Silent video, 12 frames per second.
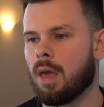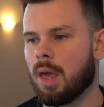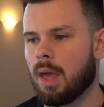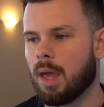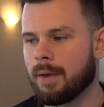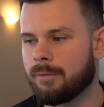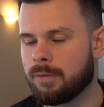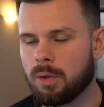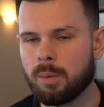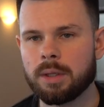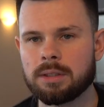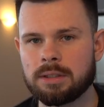If you
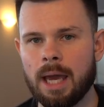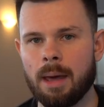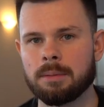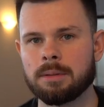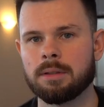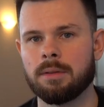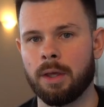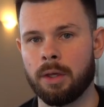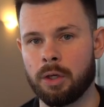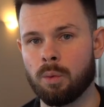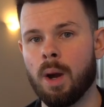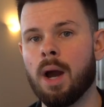accept that
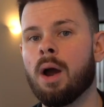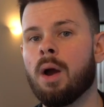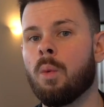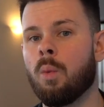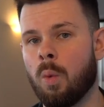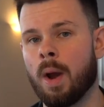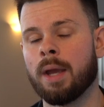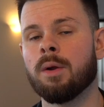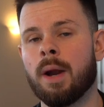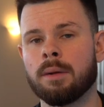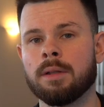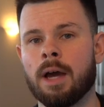you are where you're
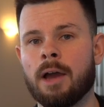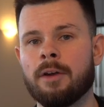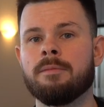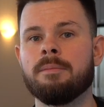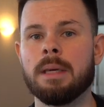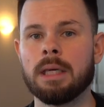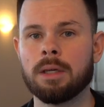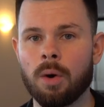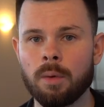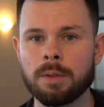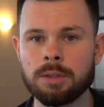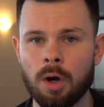at in life
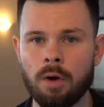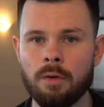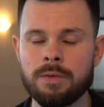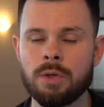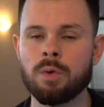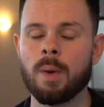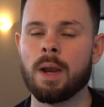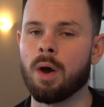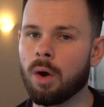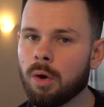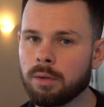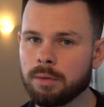because of you and
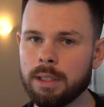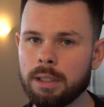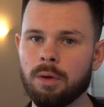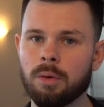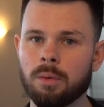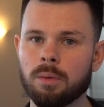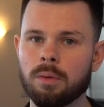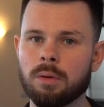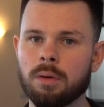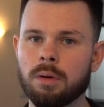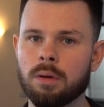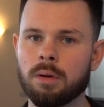only you,
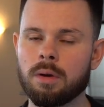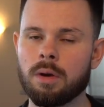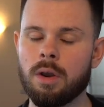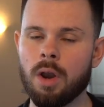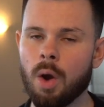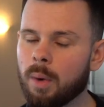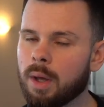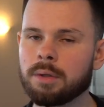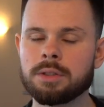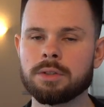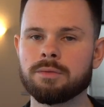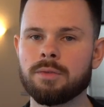no one
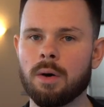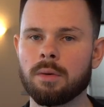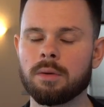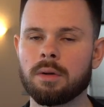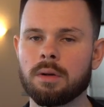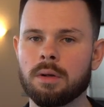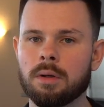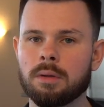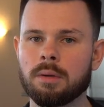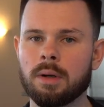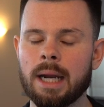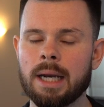else's fault,
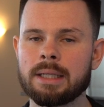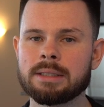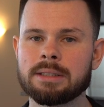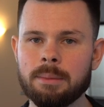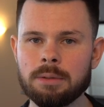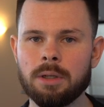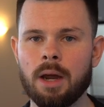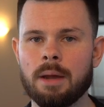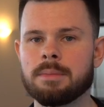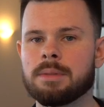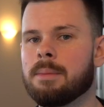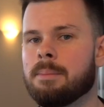right?
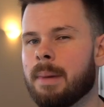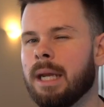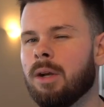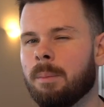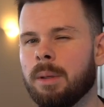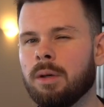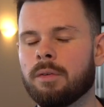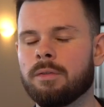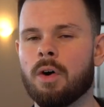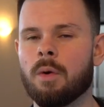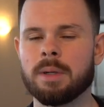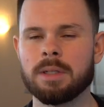Sometimes it may not be your
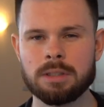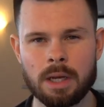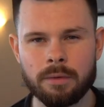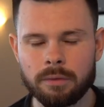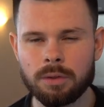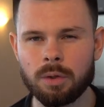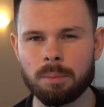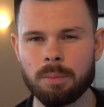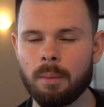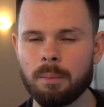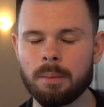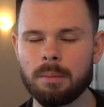fault, but it's definitely your problem.